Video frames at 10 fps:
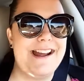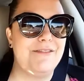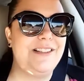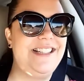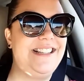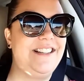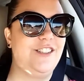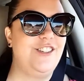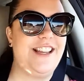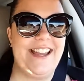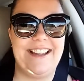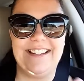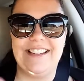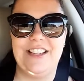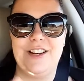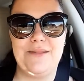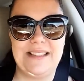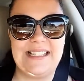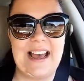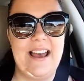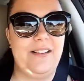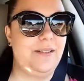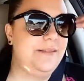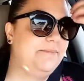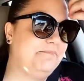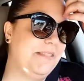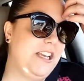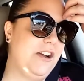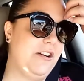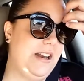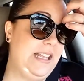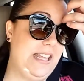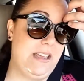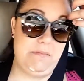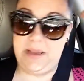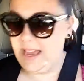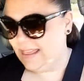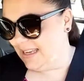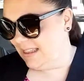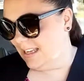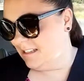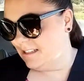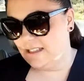And I really didn't look at, you know, the style or anything, but I think